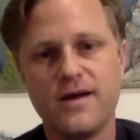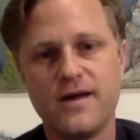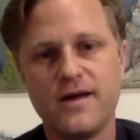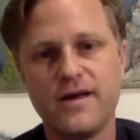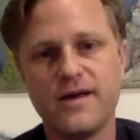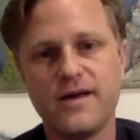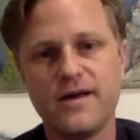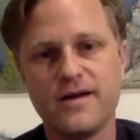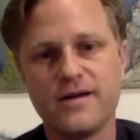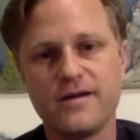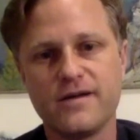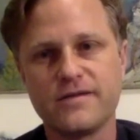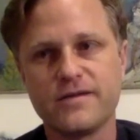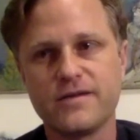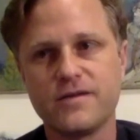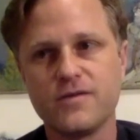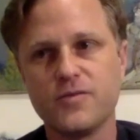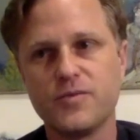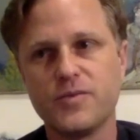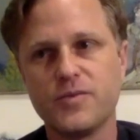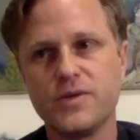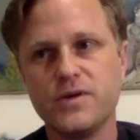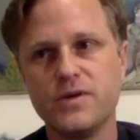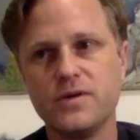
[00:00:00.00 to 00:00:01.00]
And
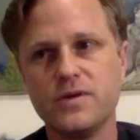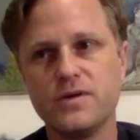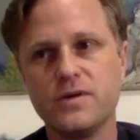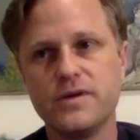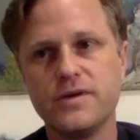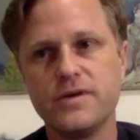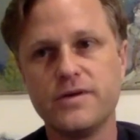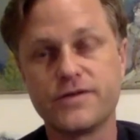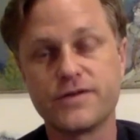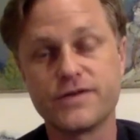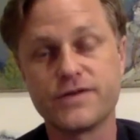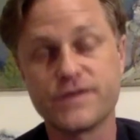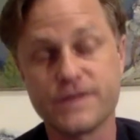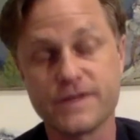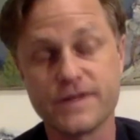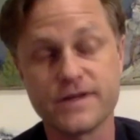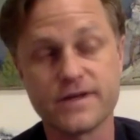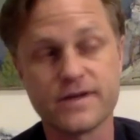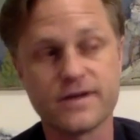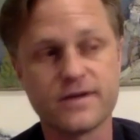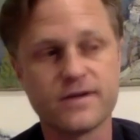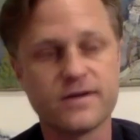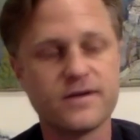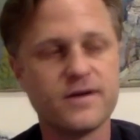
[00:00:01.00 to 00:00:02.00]
it'll be
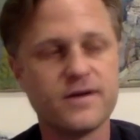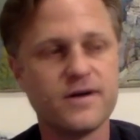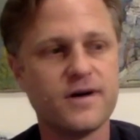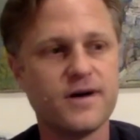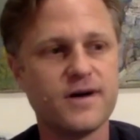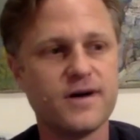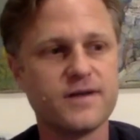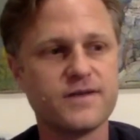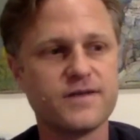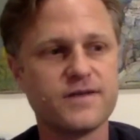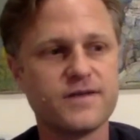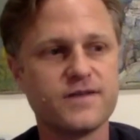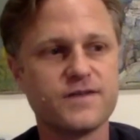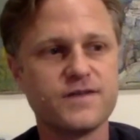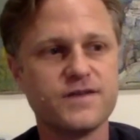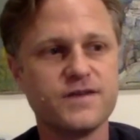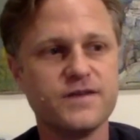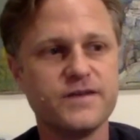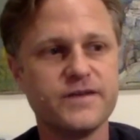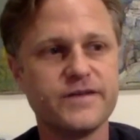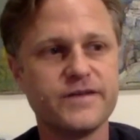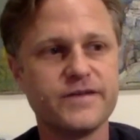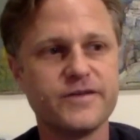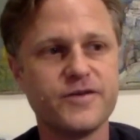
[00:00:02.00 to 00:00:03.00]
interesting to
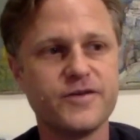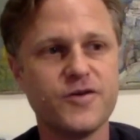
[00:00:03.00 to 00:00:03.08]
see,